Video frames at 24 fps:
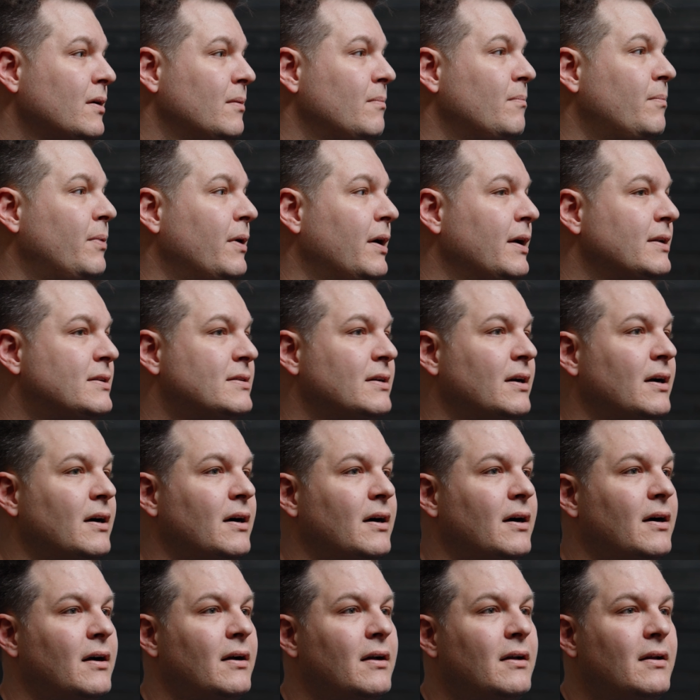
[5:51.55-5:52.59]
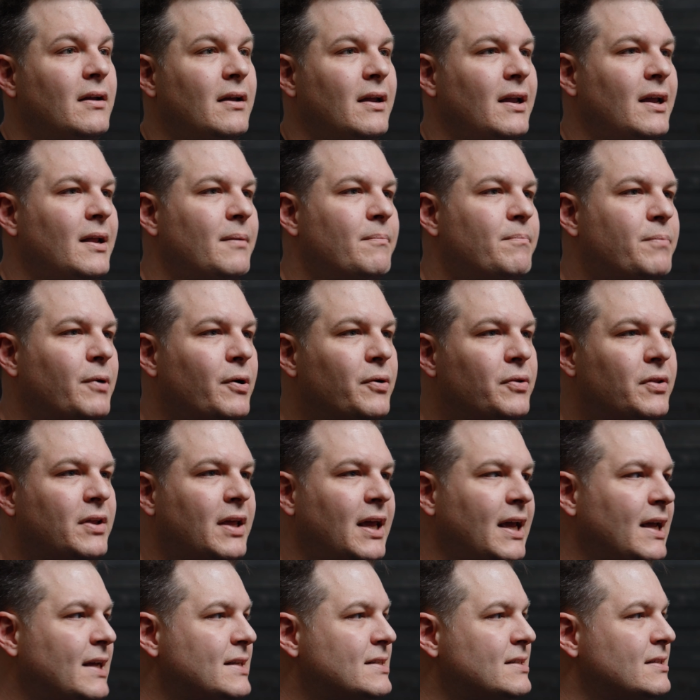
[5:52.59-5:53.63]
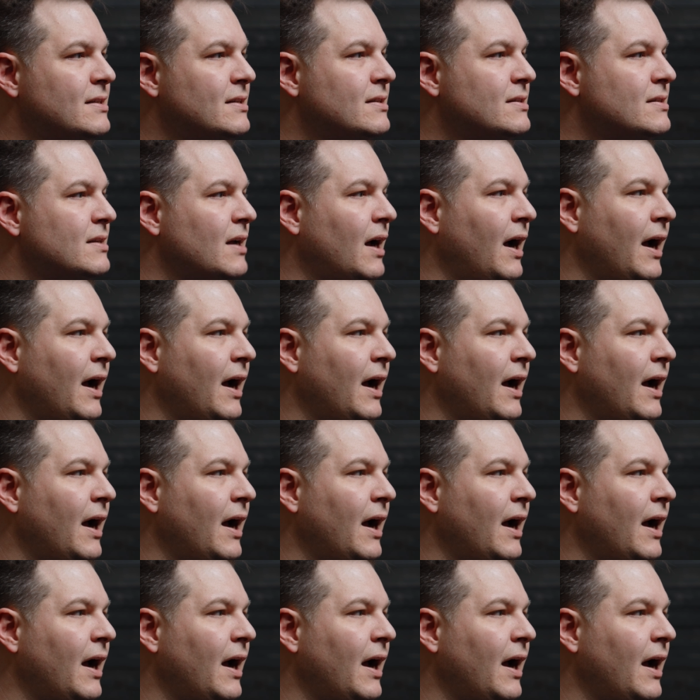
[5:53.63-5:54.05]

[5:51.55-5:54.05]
But in both cases,